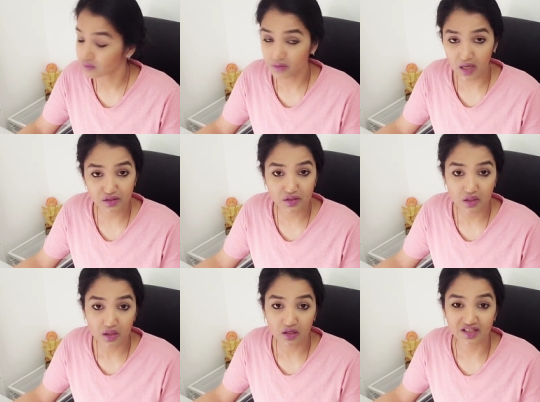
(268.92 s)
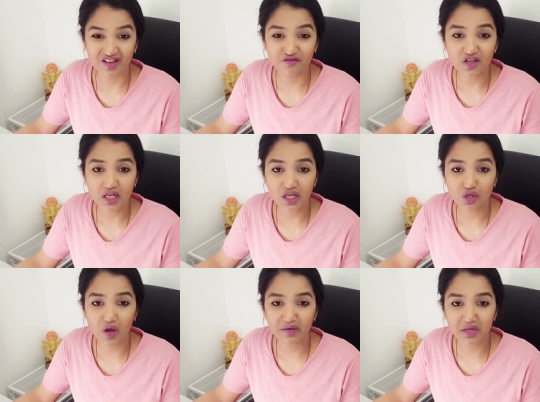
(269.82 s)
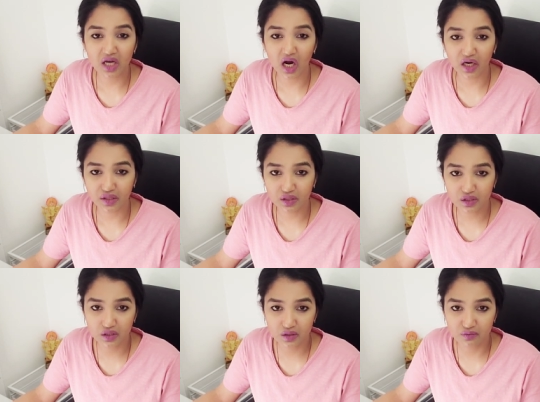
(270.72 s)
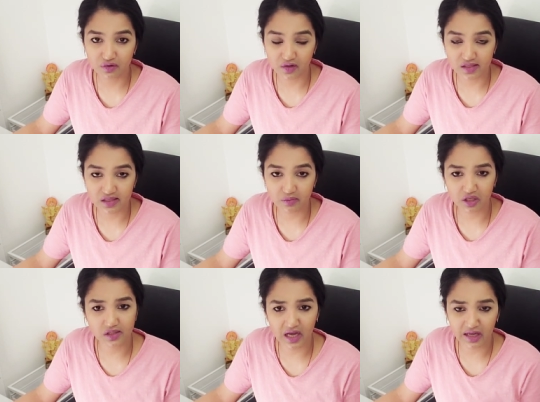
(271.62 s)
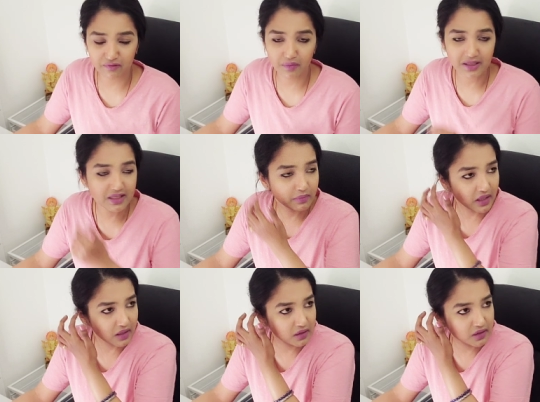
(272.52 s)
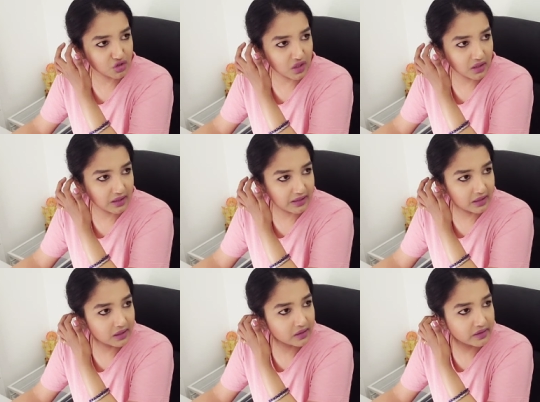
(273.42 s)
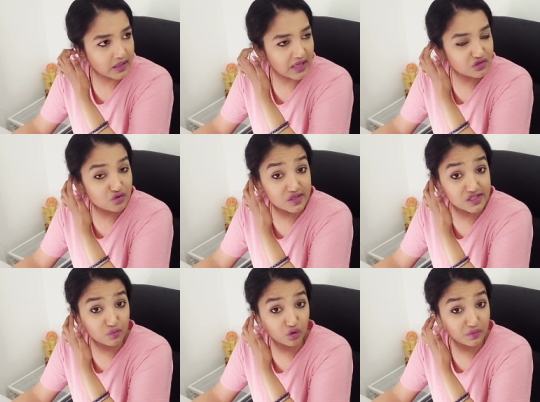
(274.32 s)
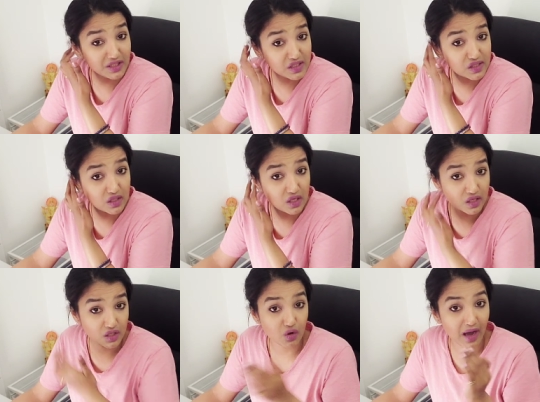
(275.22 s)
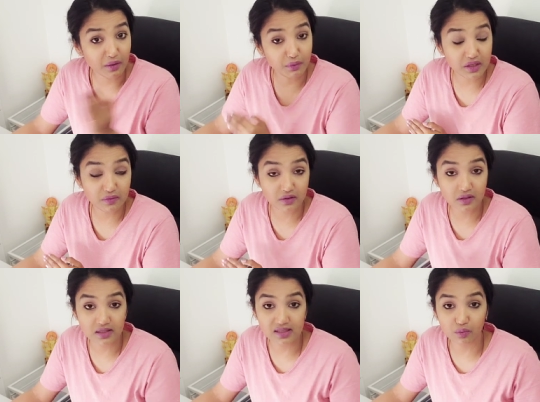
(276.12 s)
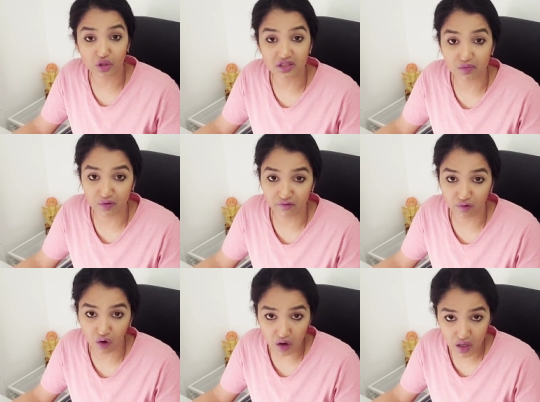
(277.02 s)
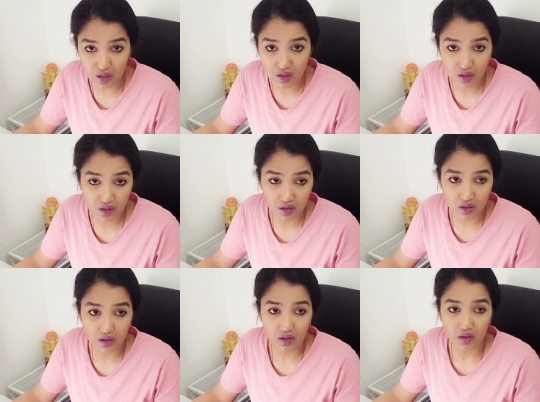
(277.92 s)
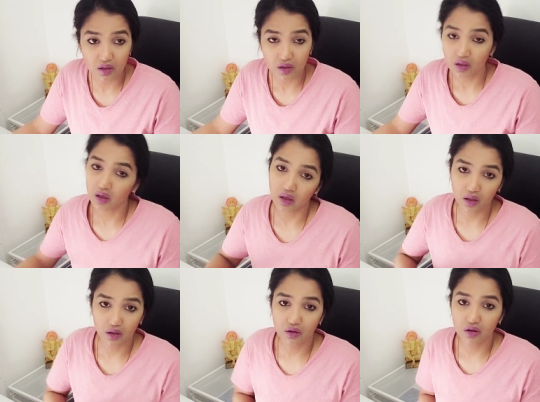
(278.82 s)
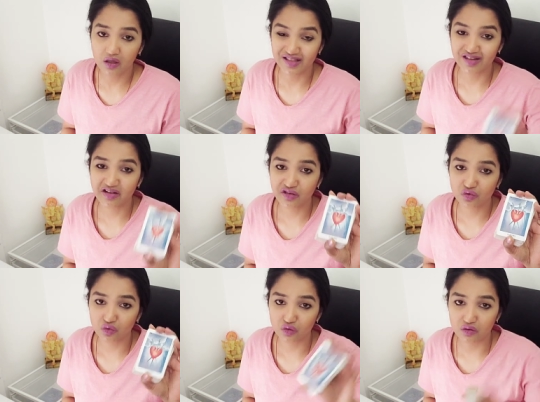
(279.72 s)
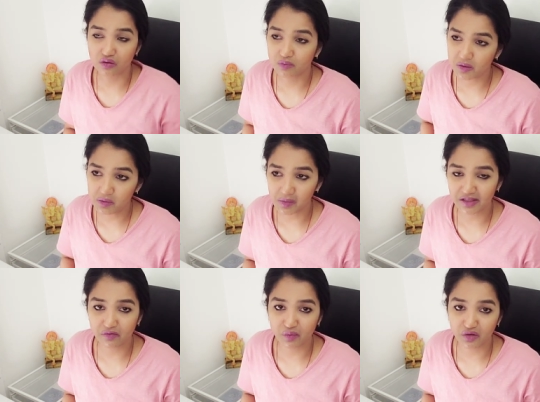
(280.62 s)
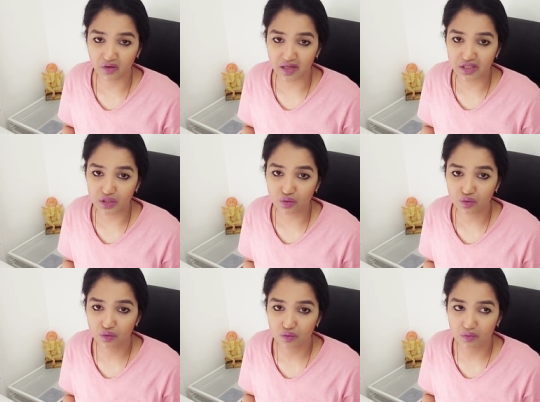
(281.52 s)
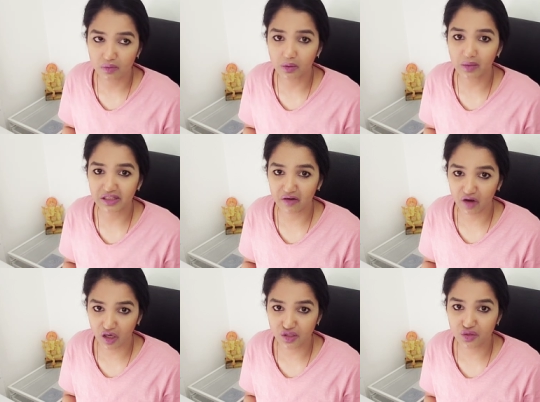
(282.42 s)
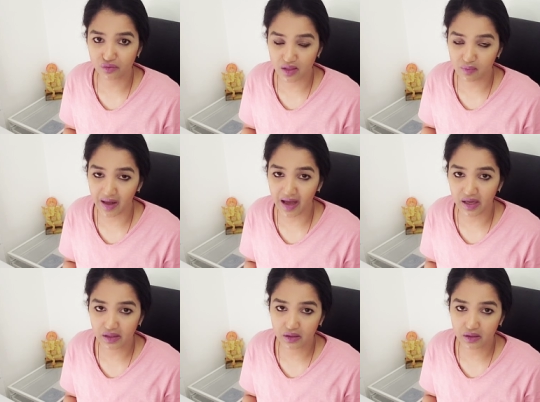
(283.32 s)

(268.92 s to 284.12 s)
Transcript: Yes, because I feel like you have been hurt previously, because I picked up that energy earlier with regards to disappointments. You have been disappointed before, uh, because Three of Swords, people might have betrayed you. People might have hurt you real bad.